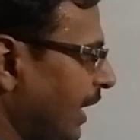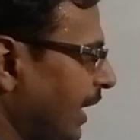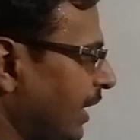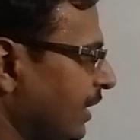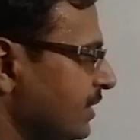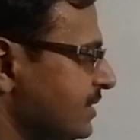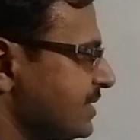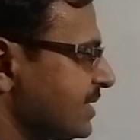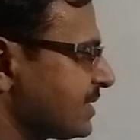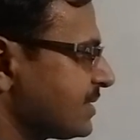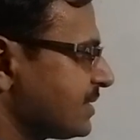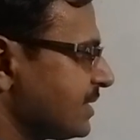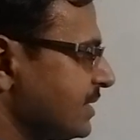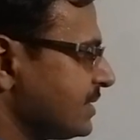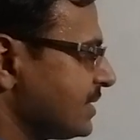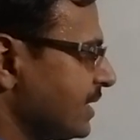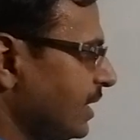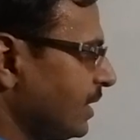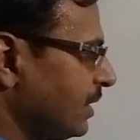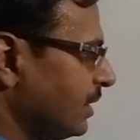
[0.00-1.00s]
And 6
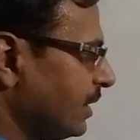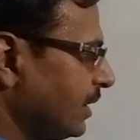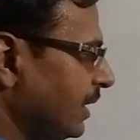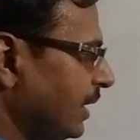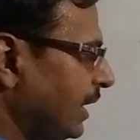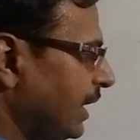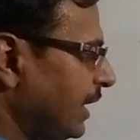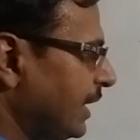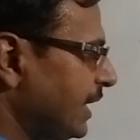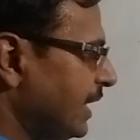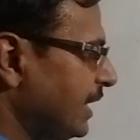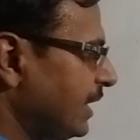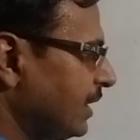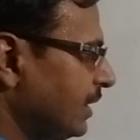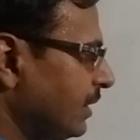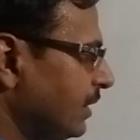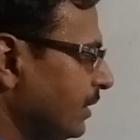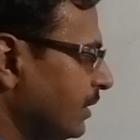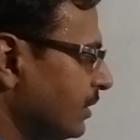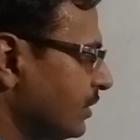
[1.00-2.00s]
3s are
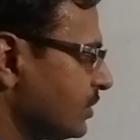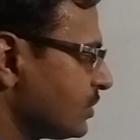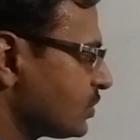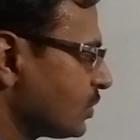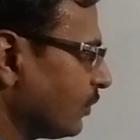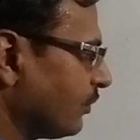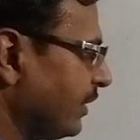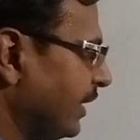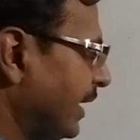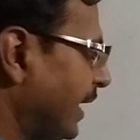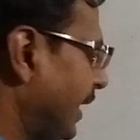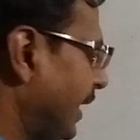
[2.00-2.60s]
18. So we